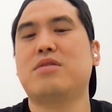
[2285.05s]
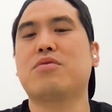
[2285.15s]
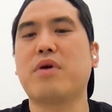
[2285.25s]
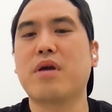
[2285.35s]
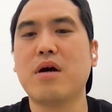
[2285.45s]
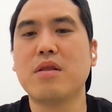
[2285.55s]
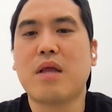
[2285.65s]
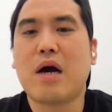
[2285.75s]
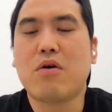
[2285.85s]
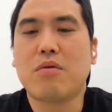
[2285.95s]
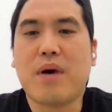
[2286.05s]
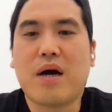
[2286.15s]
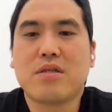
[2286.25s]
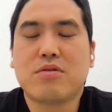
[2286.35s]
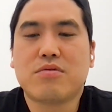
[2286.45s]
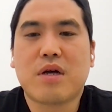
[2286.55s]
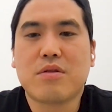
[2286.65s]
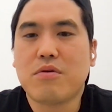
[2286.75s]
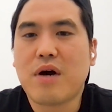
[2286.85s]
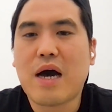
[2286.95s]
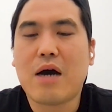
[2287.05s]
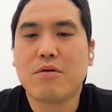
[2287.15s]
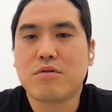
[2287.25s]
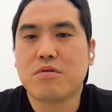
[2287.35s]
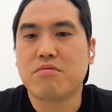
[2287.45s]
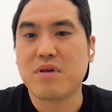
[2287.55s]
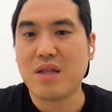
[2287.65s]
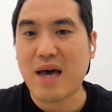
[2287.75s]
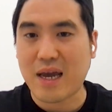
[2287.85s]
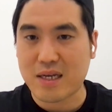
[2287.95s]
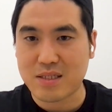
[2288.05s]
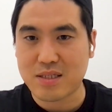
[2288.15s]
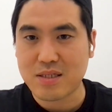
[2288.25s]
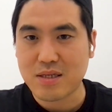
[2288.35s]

going on, our body do not know how to relax.